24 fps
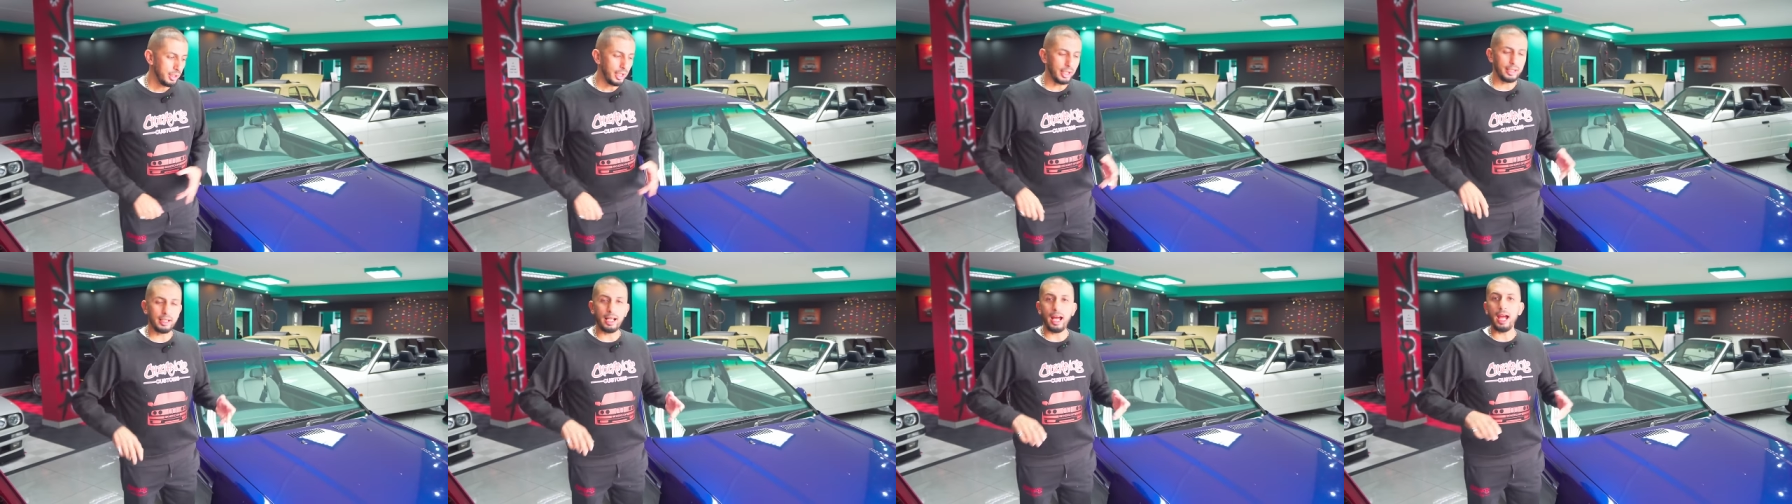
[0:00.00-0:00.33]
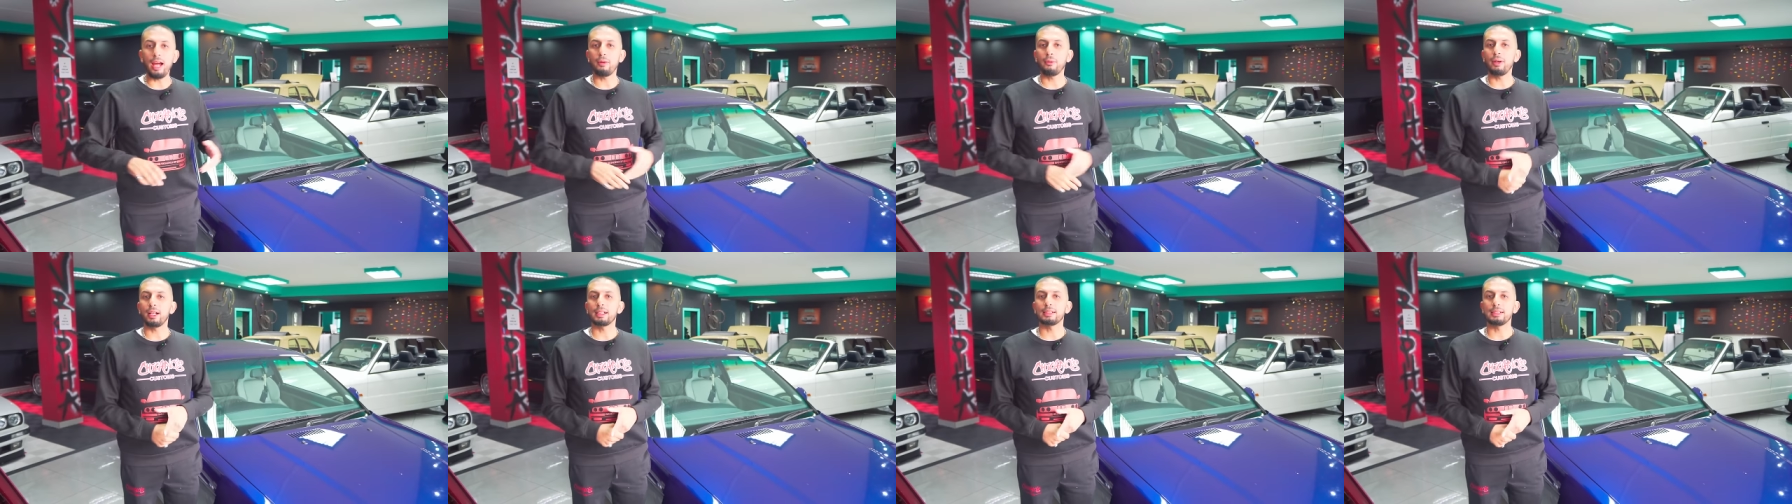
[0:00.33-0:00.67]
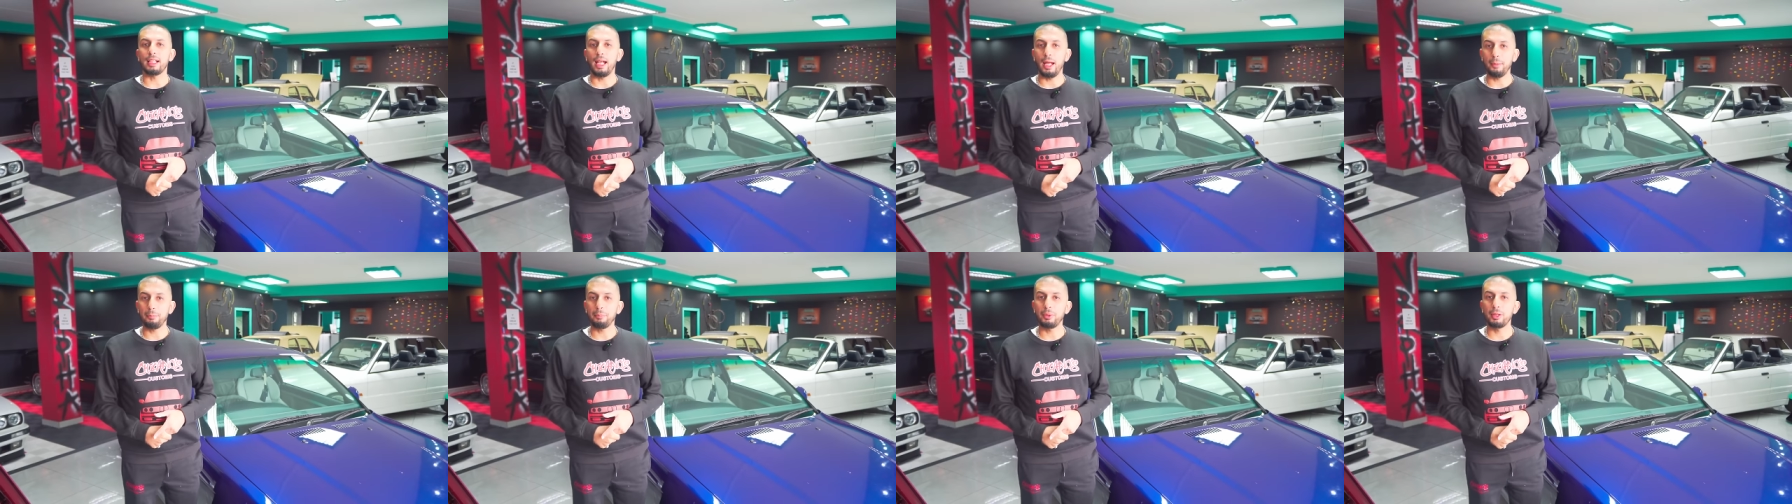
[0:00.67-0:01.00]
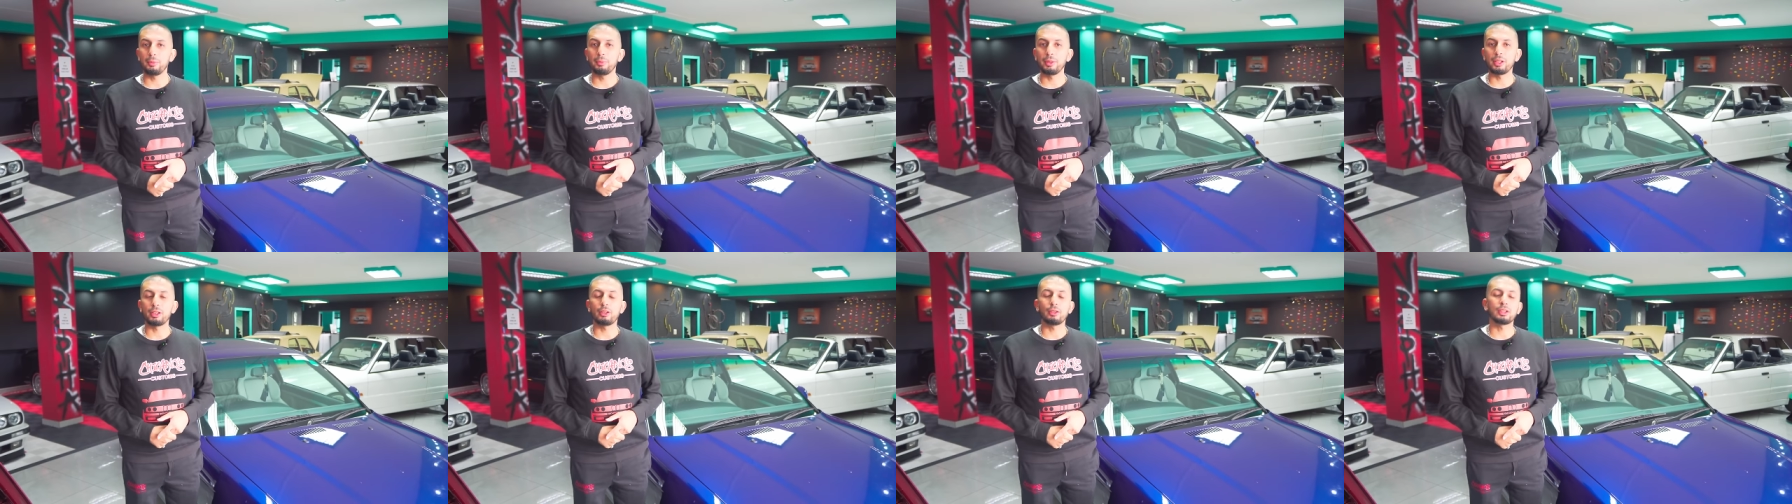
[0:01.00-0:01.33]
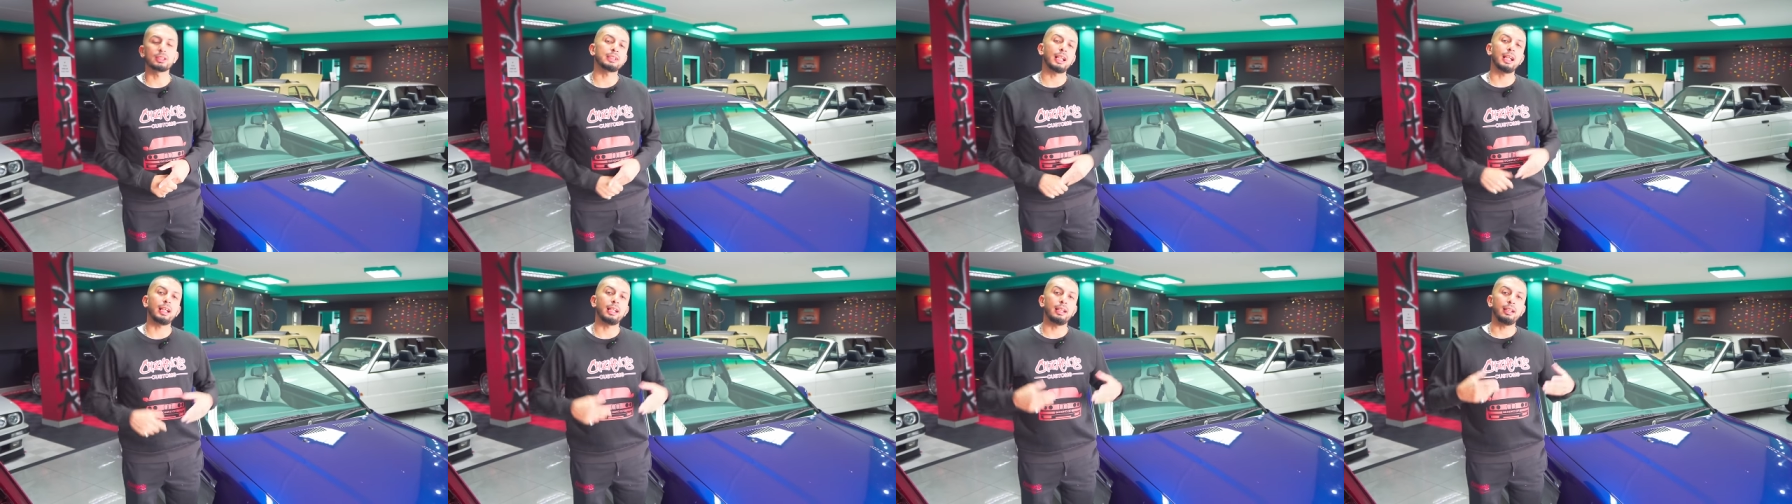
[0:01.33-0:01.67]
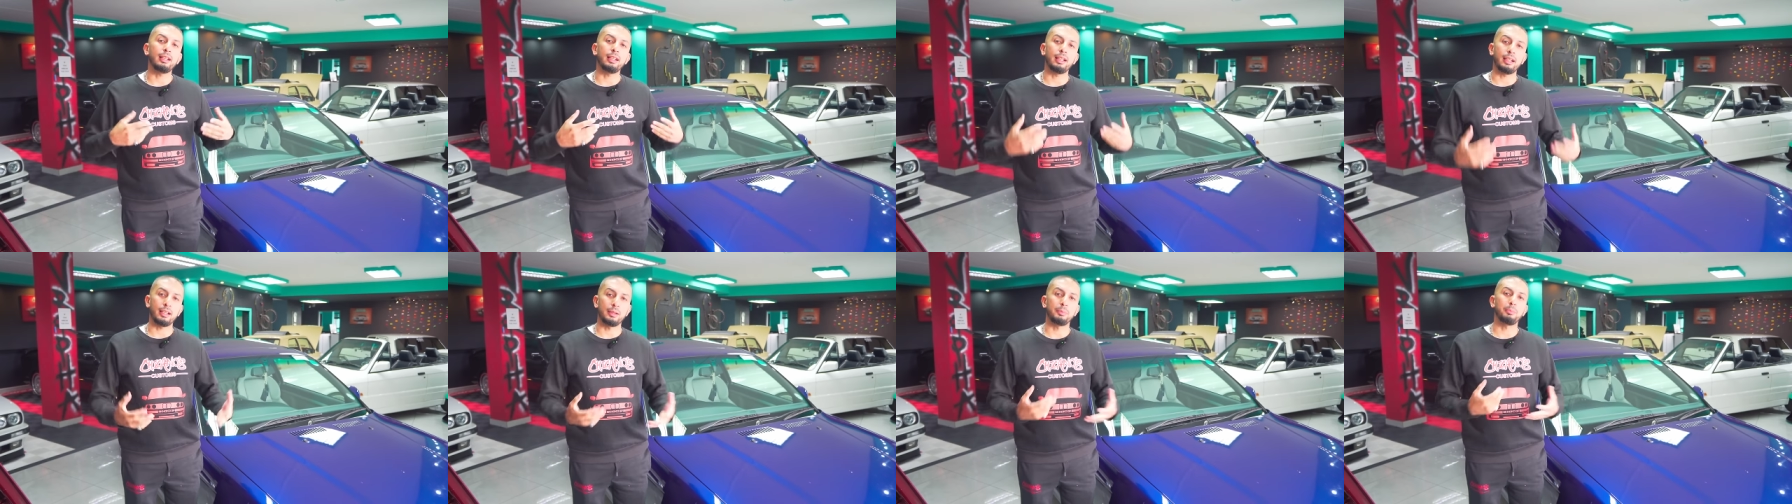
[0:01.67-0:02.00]
and I was happy because I
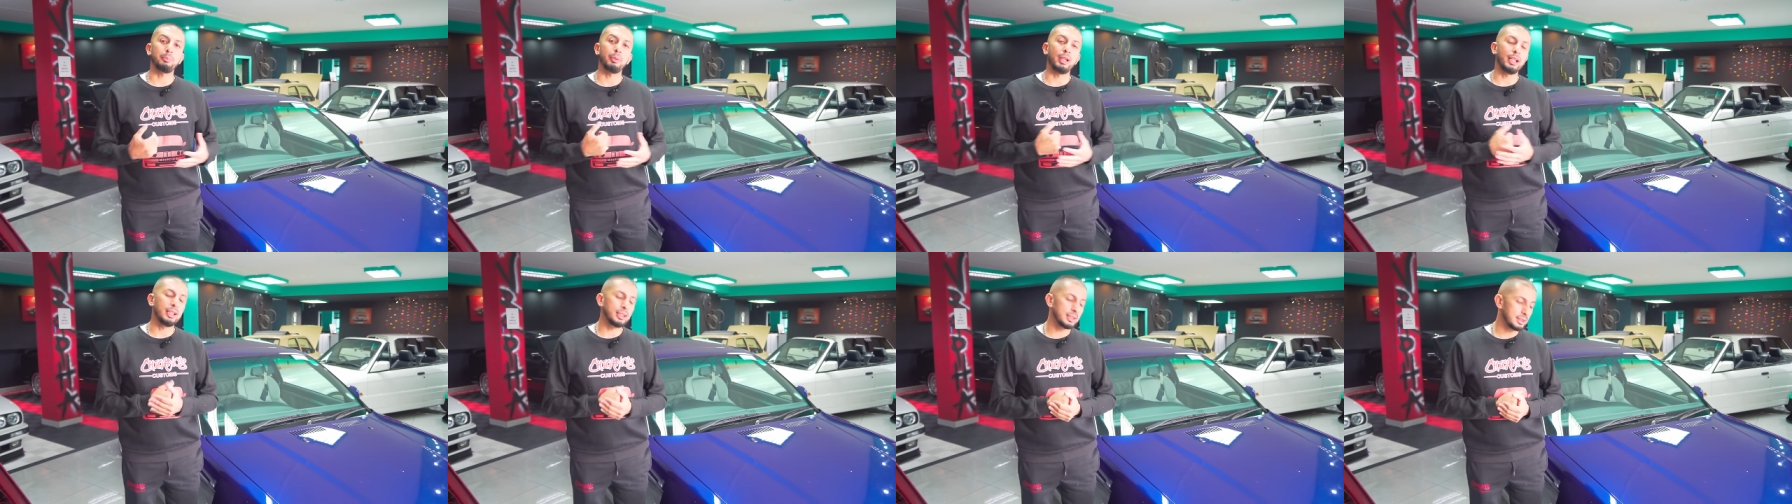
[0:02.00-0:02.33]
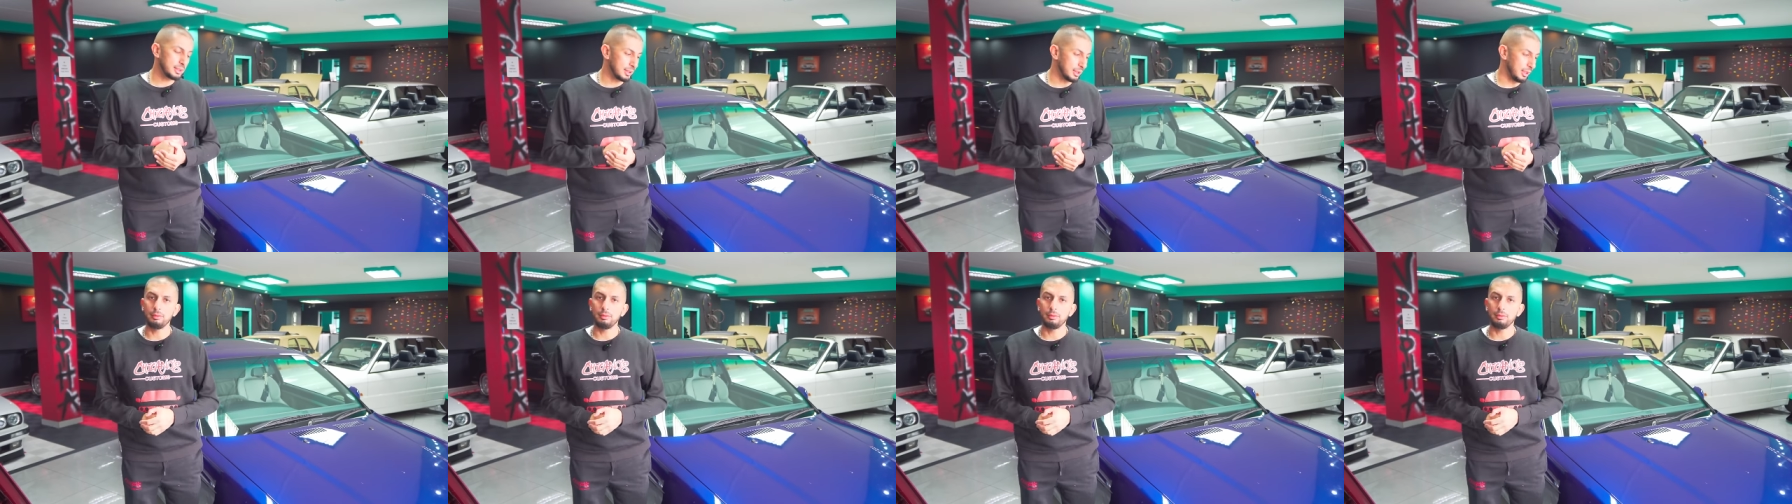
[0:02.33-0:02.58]
replaced